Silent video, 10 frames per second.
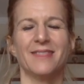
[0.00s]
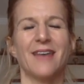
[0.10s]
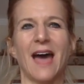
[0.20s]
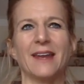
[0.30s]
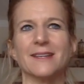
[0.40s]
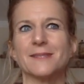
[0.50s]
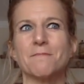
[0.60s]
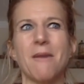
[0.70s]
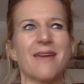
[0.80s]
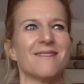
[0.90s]
that is
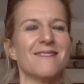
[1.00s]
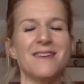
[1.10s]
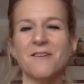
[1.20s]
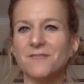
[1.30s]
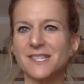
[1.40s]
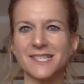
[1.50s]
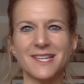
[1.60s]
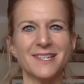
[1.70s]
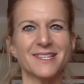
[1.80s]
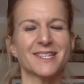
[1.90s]

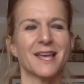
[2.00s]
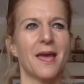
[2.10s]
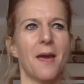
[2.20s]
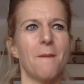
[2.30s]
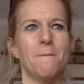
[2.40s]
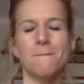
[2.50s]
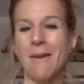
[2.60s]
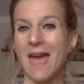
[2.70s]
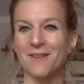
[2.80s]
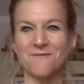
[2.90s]
magnificent,
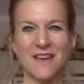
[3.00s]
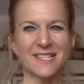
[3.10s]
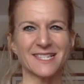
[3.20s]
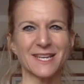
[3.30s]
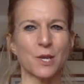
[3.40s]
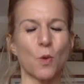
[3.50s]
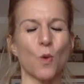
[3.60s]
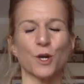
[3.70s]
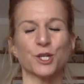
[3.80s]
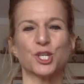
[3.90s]
manifesting
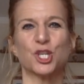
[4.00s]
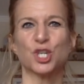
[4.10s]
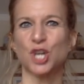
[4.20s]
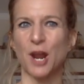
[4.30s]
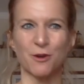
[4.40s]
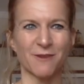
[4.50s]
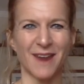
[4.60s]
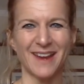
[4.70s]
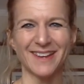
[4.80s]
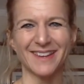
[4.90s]
or
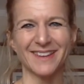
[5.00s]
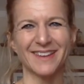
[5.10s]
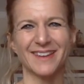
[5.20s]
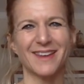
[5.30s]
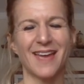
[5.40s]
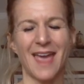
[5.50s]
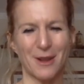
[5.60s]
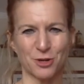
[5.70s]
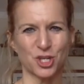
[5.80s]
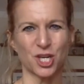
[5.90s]
generating
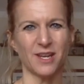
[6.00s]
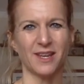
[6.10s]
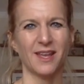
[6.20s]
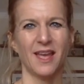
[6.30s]
energy.